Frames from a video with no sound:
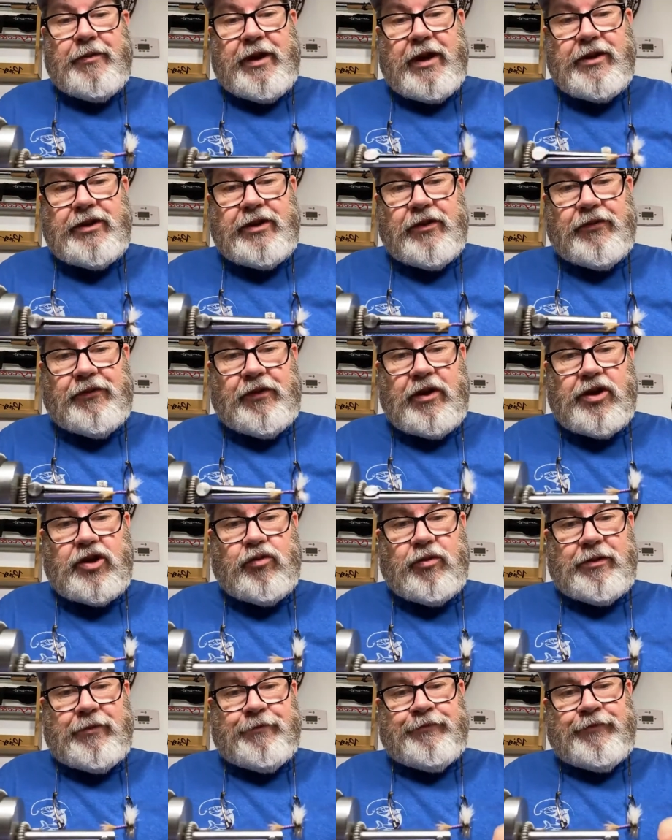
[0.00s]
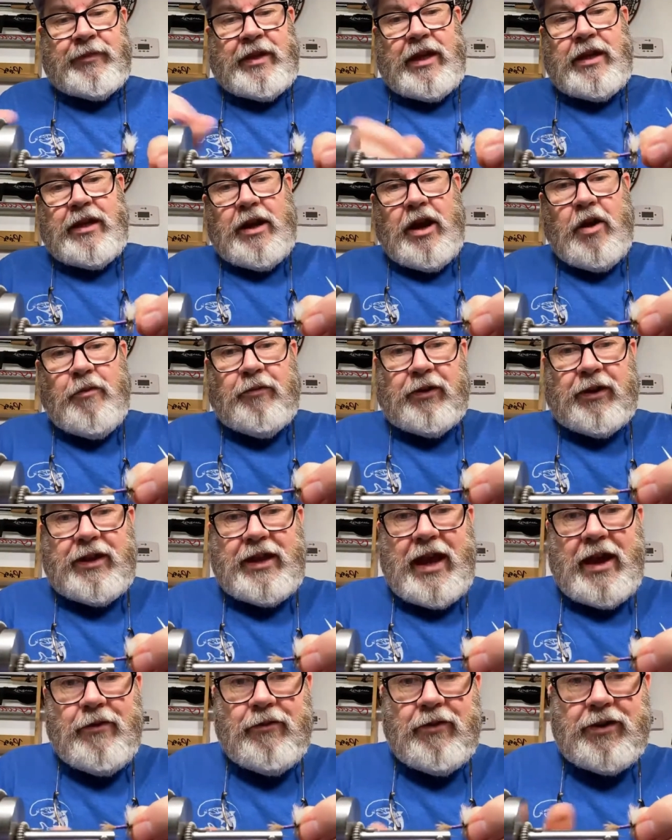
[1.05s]
There's the first one. Hopefully
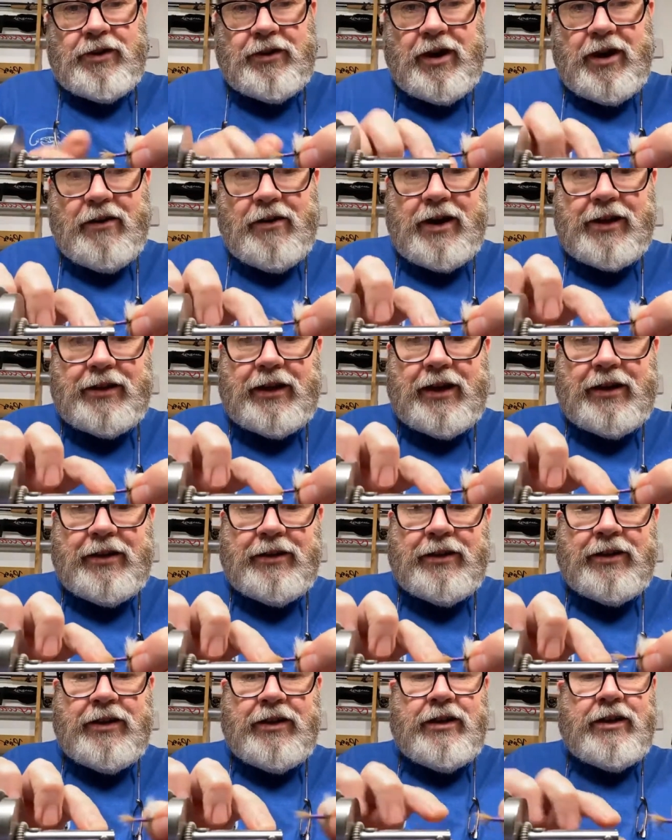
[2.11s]
that worked out right there.